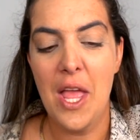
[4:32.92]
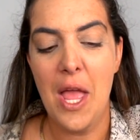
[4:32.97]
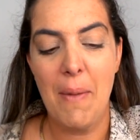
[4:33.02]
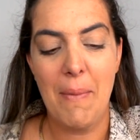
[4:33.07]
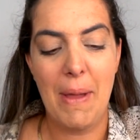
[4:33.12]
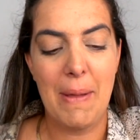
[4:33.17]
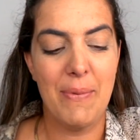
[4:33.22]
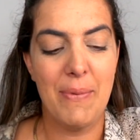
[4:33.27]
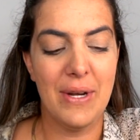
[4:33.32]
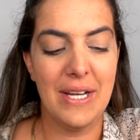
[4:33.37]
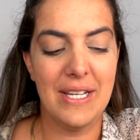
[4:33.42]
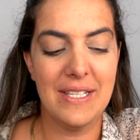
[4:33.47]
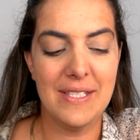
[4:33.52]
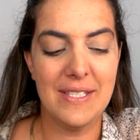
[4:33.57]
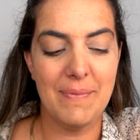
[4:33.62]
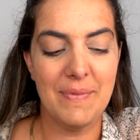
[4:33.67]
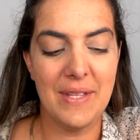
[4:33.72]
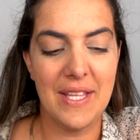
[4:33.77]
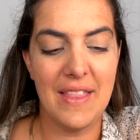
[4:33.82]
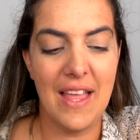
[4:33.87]
by putting
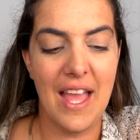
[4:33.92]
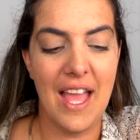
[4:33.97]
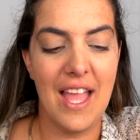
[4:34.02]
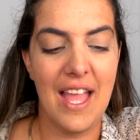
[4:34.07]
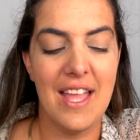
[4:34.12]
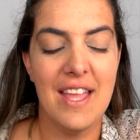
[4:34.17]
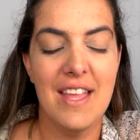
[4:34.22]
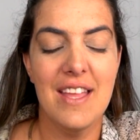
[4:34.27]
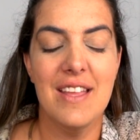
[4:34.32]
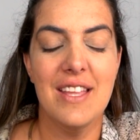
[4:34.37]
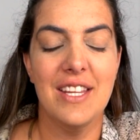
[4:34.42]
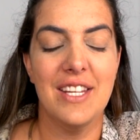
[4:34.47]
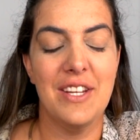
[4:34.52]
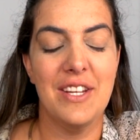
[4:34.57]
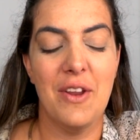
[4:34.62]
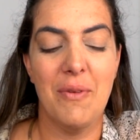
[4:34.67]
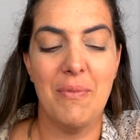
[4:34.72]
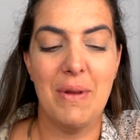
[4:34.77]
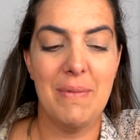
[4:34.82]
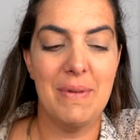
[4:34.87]
something that
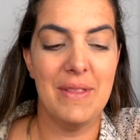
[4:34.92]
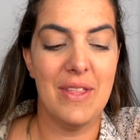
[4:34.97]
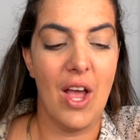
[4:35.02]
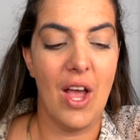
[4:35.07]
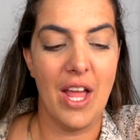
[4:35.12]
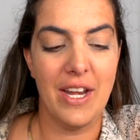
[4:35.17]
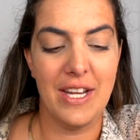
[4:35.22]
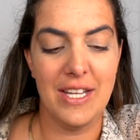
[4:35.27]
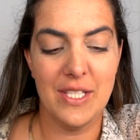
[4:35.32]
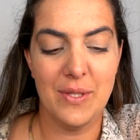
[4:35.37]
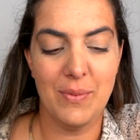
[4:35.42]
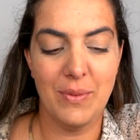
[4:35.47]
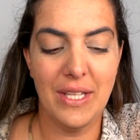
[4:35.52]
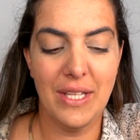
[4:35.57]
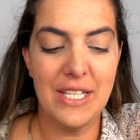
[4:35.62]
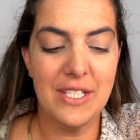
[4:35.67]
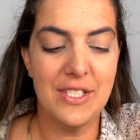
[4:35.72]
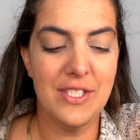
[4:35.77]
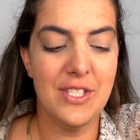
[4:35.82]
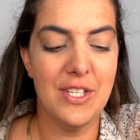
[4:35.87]
maybe the audience
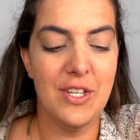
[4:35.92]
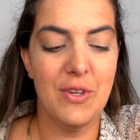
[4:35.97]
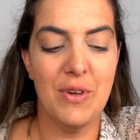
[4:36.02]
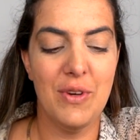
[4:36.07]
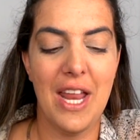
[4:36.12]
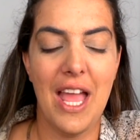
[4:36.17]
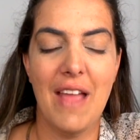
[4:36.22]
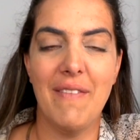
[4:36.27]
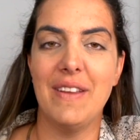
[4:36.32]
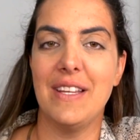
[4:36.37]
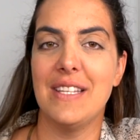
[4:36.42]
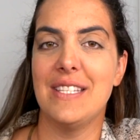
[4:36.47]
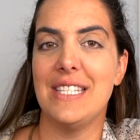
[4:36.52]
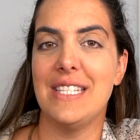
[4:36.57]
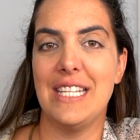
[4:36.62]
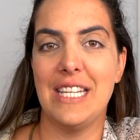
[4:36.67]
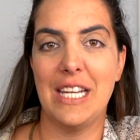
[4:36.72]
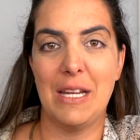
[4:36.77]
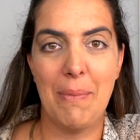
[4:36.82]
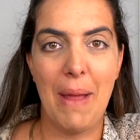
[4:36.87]
relates to, and having a
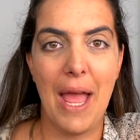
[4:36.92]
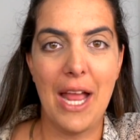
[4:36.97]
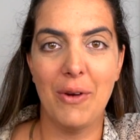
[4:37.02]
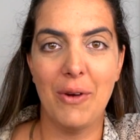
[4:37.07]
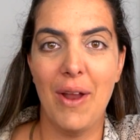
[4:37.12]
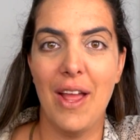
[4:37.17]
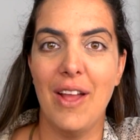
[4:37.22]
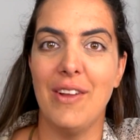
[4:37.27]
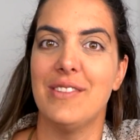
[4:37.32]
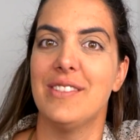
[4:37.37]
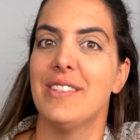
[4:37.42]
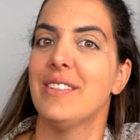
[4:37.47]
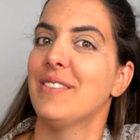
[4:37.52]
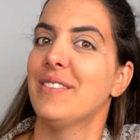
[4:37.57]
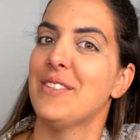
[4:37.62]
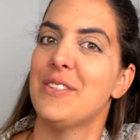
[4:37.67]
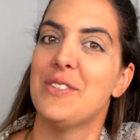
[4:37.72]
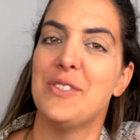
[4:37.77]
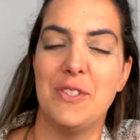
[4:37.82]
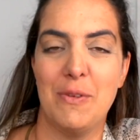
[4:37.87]
scenic background,
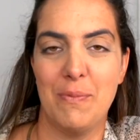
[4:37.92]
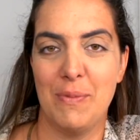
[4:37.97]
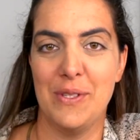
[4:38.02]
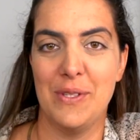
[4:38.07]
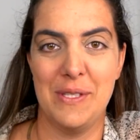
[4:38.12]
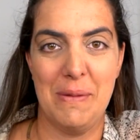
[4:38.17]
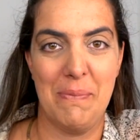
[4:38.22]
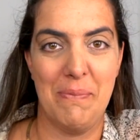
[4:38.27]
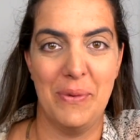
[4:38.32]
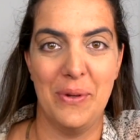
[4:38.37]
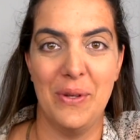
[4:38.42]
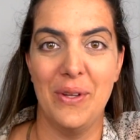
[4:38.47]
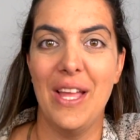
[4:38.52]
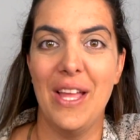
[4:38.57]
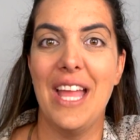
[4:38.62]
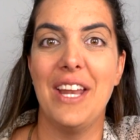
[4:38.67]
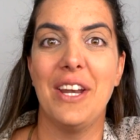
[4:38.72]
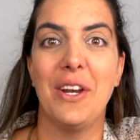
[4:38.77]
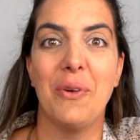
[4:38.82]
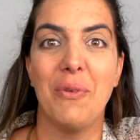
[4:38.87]
super simple
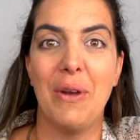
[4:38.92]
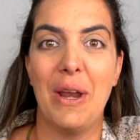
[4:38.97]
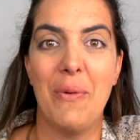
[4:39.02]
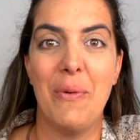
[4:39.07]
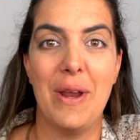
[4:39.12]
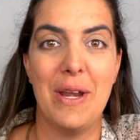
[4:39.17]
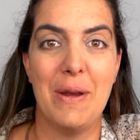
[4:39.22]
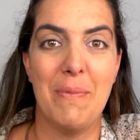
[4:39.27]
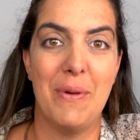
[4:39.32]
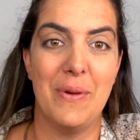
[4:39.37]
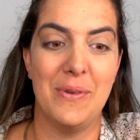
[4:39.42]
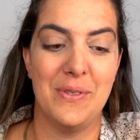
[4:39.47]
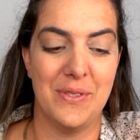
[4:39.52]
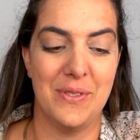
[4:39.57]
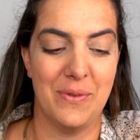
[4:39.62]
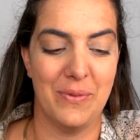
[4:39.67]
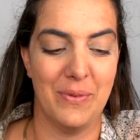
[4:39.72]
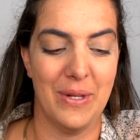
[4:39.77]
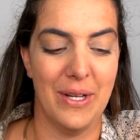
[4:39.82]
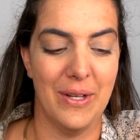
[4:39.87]
and a great way to post
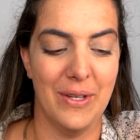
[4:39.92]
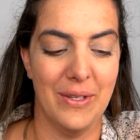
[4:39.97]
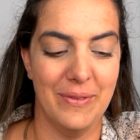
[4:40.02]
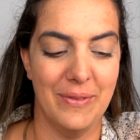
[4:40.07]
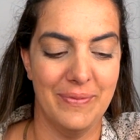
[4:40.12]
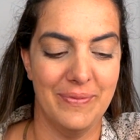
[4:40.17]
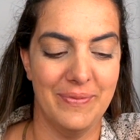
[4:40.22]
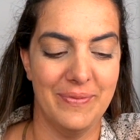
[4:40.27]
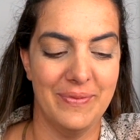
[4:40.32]
a reel.